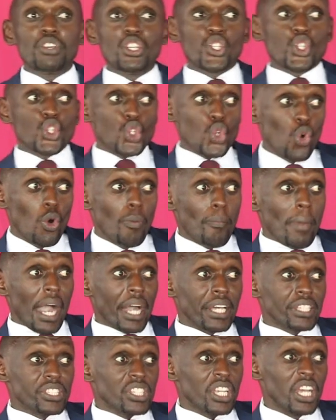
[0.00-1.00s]
is too
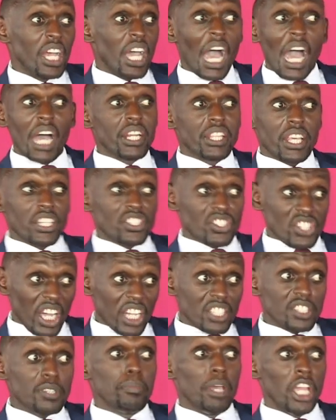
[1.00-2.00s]
much and the
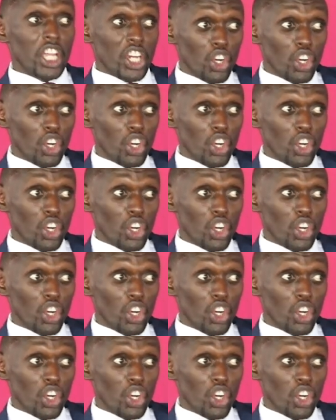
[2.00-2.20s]
church may